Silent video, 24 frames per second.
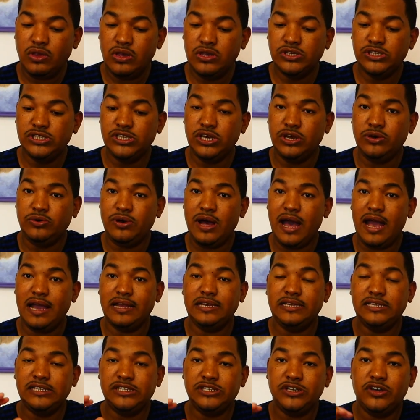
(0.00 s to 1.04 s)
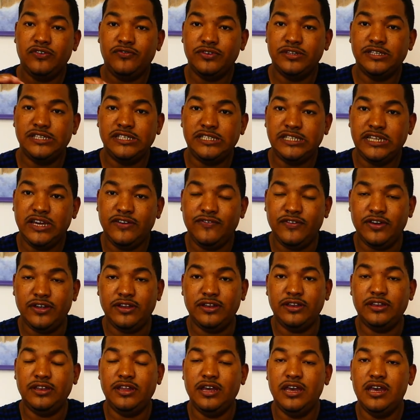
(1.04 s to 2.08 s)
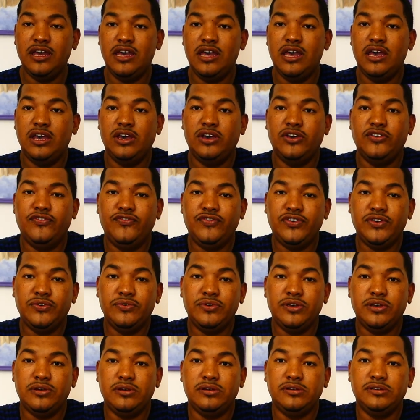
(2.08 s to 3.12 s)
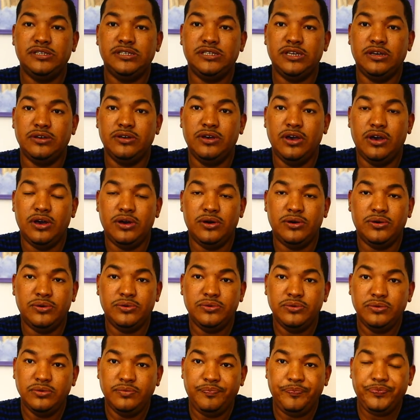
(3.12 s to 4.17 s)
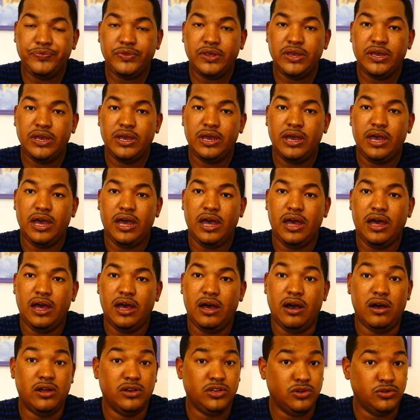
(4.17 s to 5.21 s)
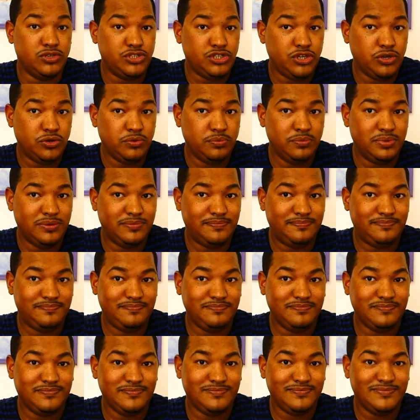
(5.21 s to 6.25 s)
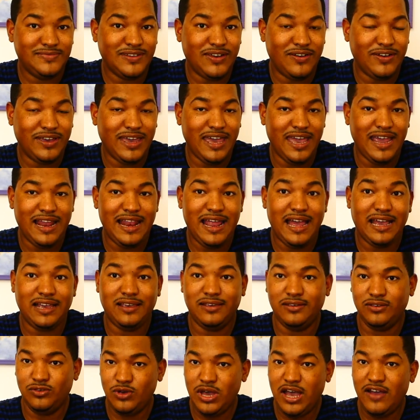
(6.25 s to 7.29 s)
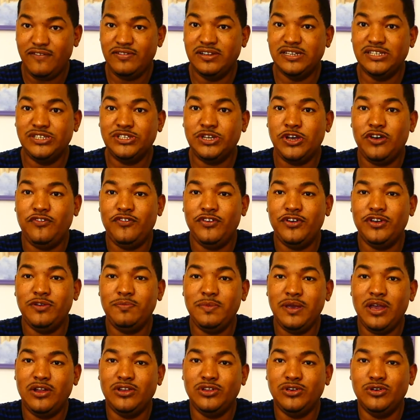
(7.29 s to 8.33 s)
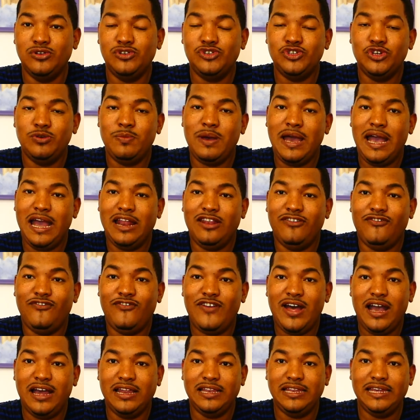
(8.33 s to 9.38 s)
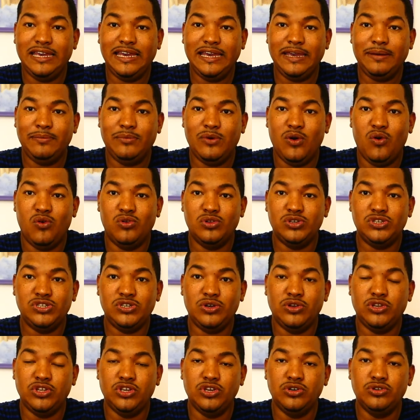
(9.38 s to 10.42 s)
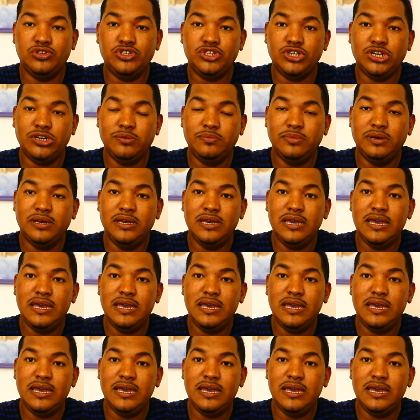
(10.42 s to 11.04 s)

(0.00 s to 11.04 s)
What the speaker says: So I discovered Stephen a few years ago on YouTube. Okay, like you have discovered me on YouTube. I had found him also on YouTube.